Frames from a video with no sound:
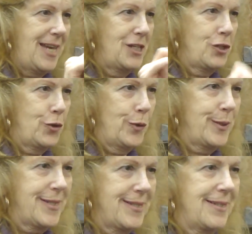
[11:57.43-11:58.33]
they
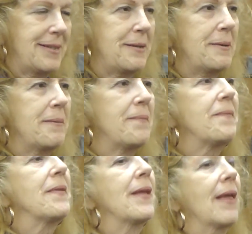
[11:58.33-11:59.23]
figure out what
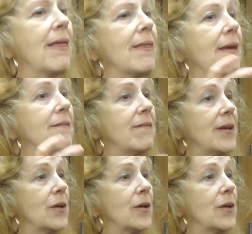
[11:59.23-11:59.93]
Teresa said.